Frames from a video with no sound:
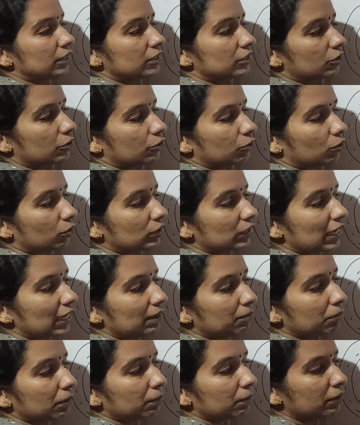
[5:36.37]
So total
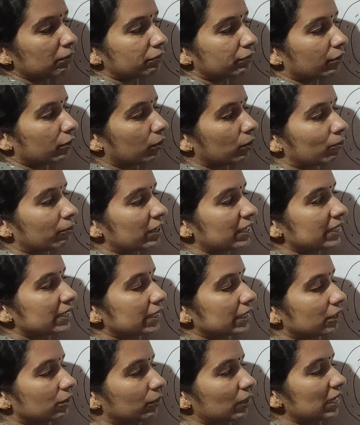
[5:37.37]
mmf always
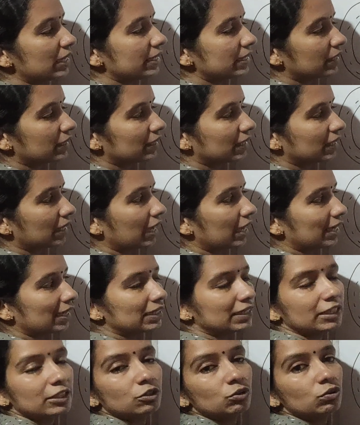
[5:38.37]
equals the
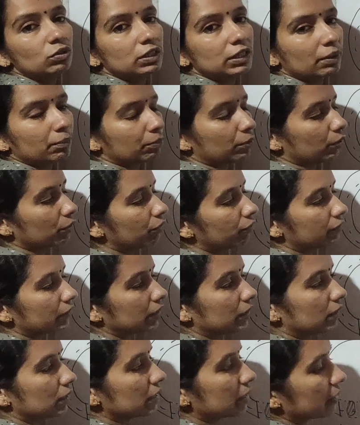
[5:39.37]
current into number of
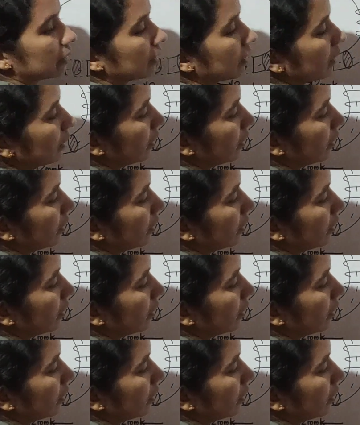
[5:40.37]
turns.